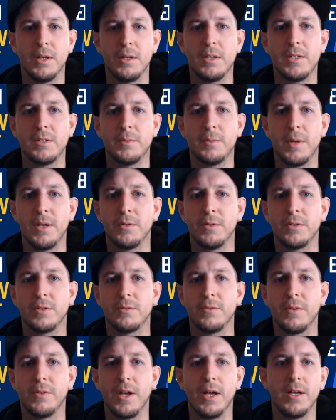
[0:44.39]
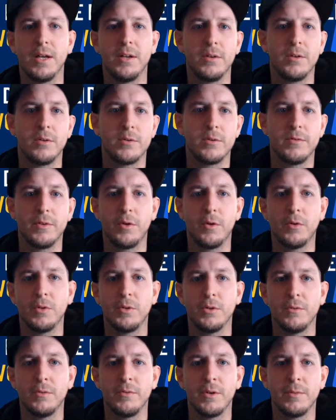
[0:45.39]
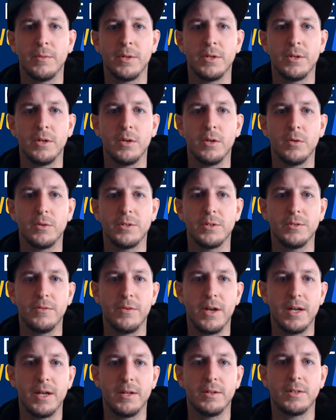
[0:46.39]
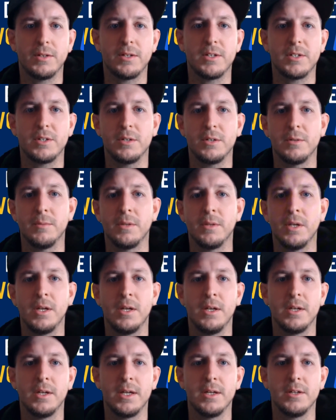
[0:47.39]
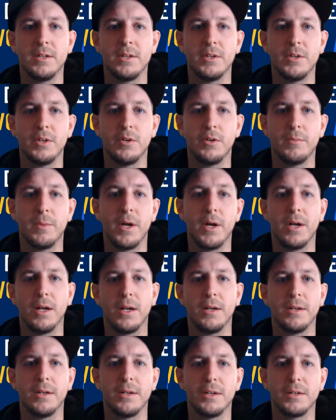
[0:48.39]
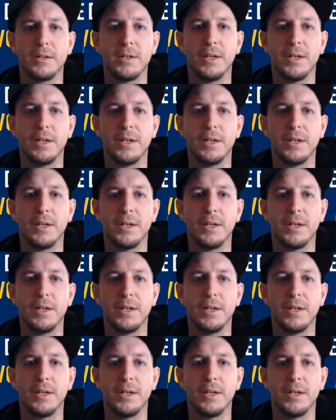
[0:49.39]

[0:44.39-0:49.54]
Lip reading: This mounts a file or folder from the node's file system into your pod.